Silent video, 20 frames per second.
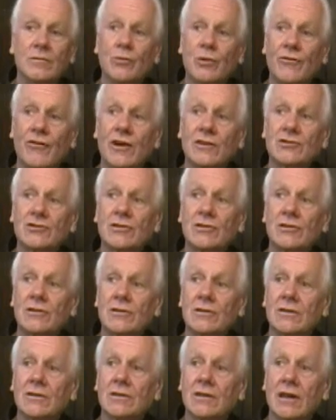
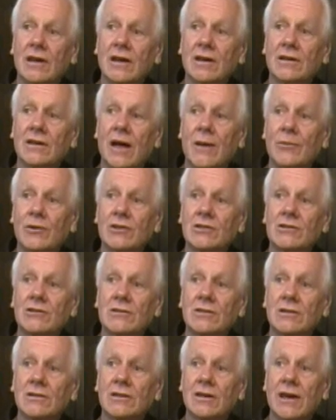Professor in
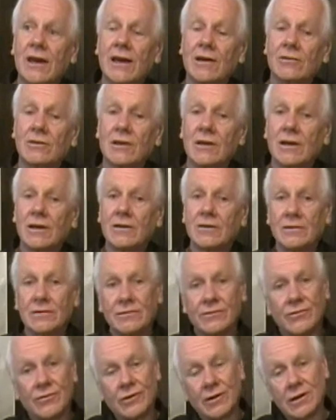economics and accounting out
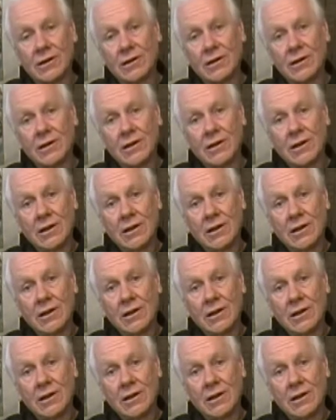of